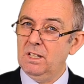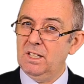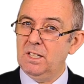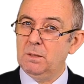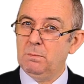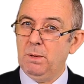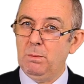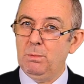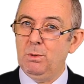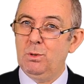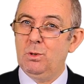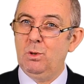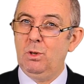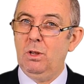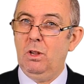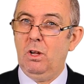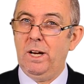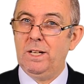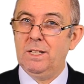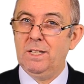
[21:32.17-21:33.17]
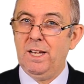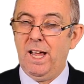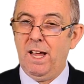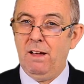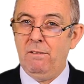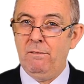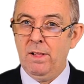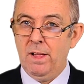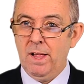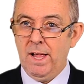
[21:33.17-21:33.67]
it is. People do like to
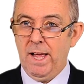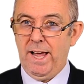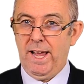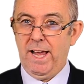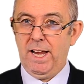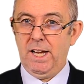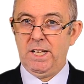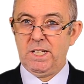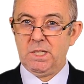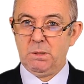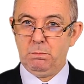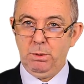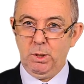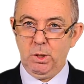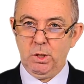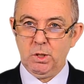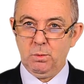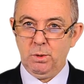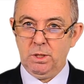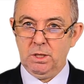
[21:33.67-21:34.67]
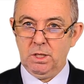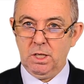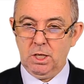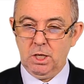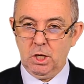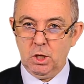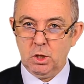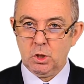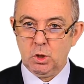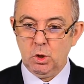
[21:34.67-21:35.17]
have an experience when they
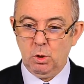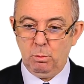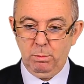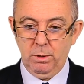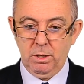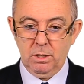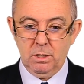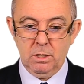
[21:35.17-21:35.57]
go shopping.